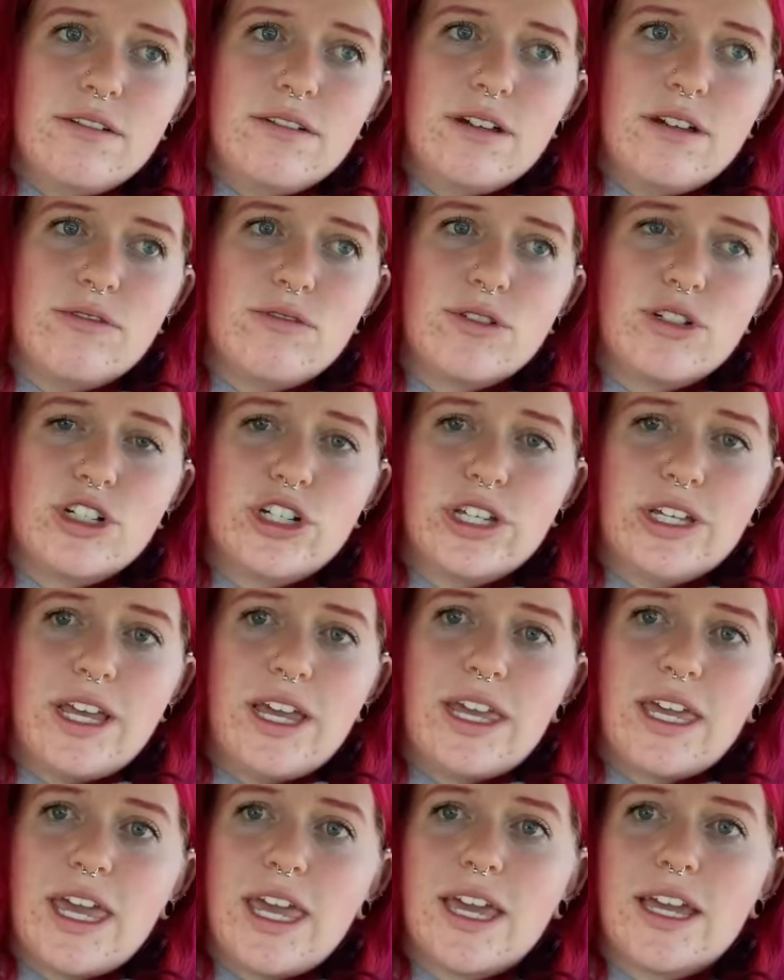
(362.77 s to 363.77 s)
Unfortunately,
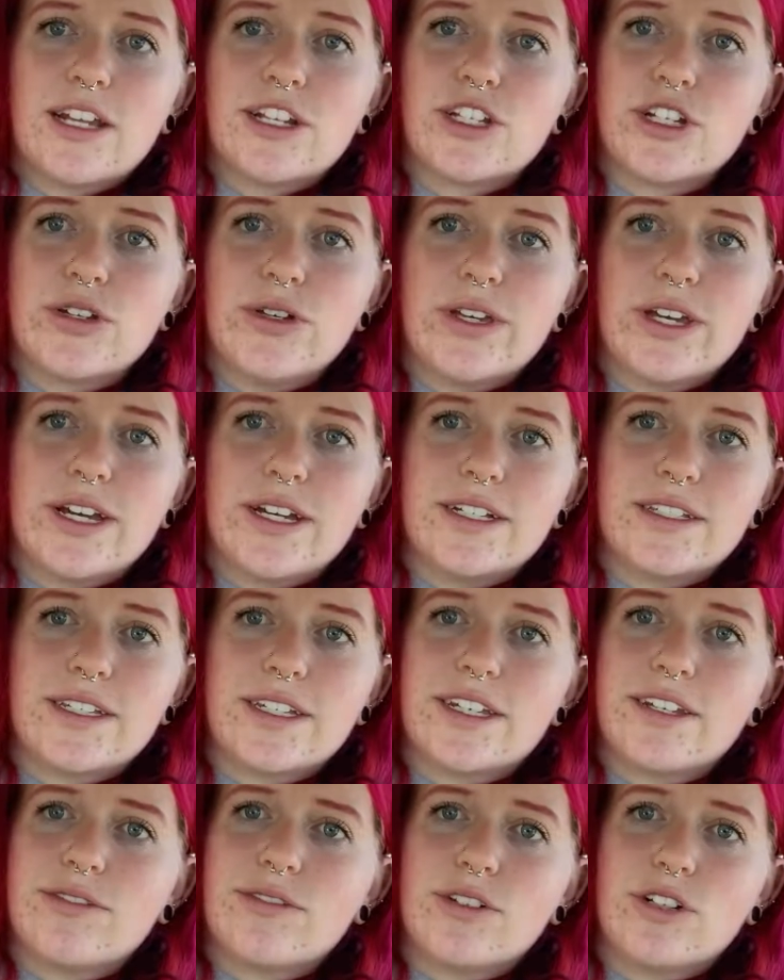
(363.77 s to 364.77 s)
I can't show you guys
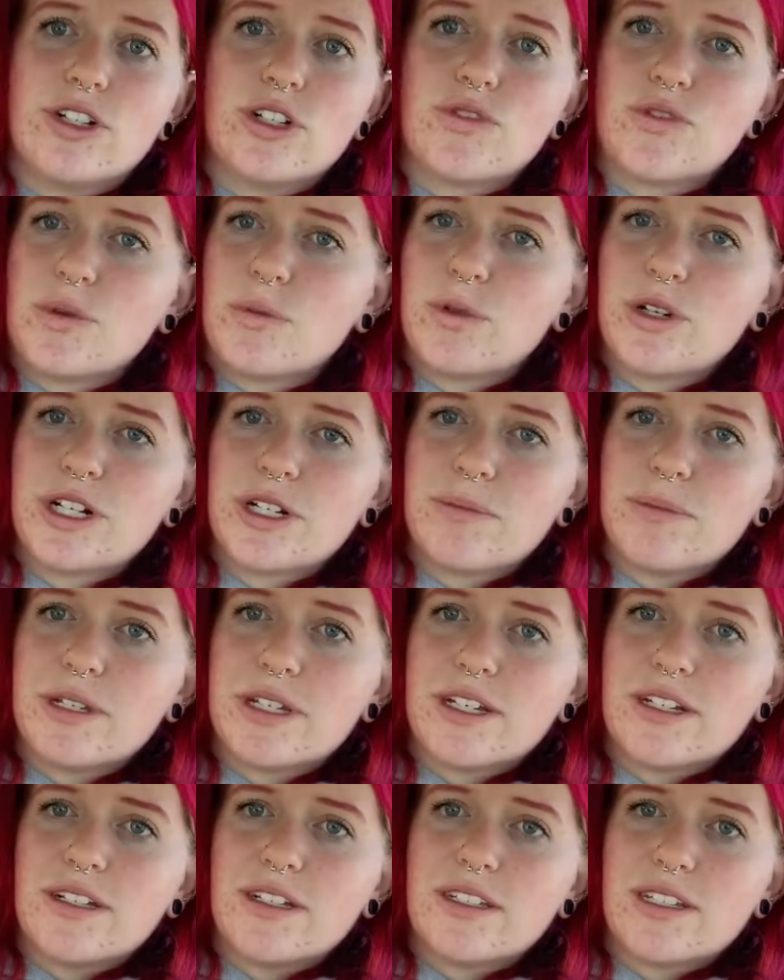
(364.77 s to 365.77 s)
any footage from work
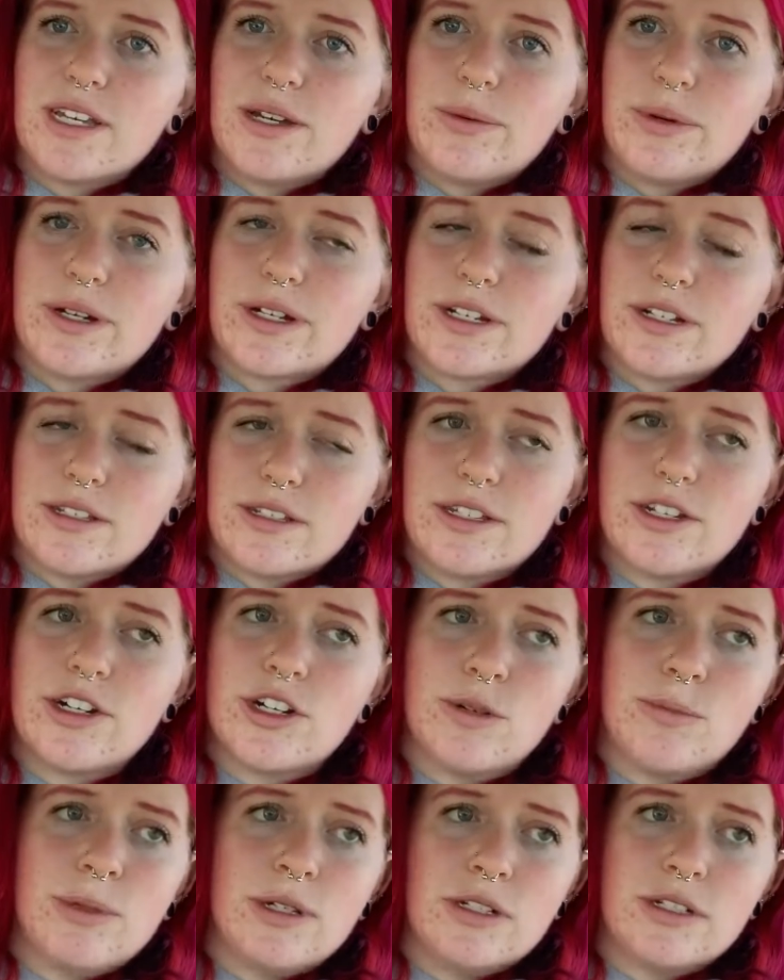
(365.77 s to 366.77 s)
because I work in a
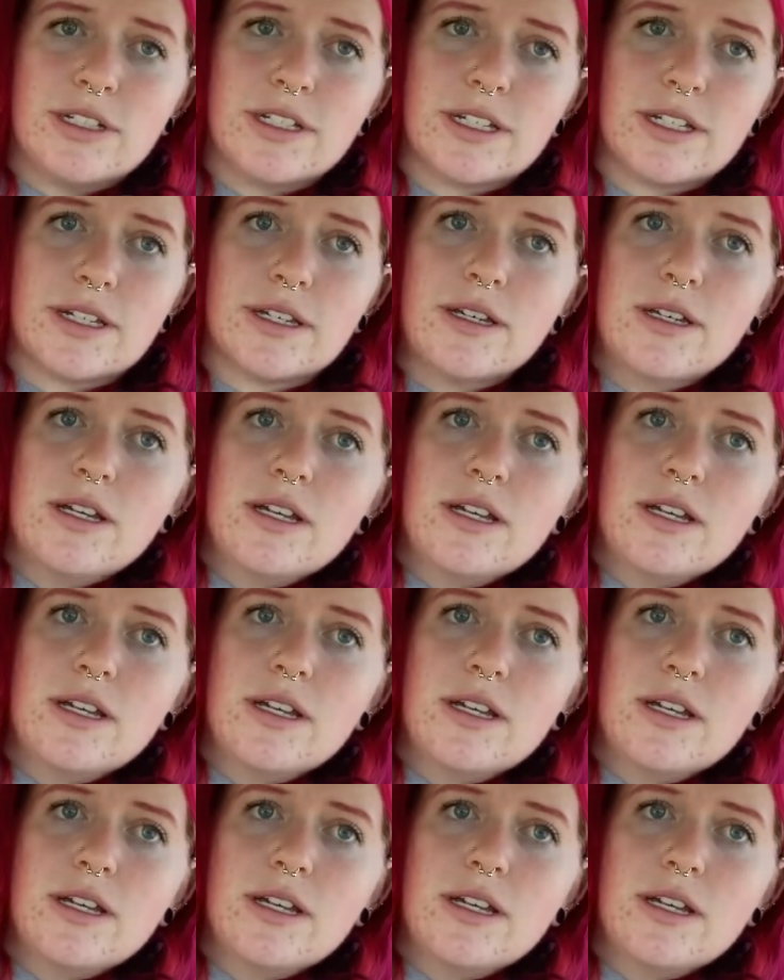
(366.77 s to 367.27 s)
secure building,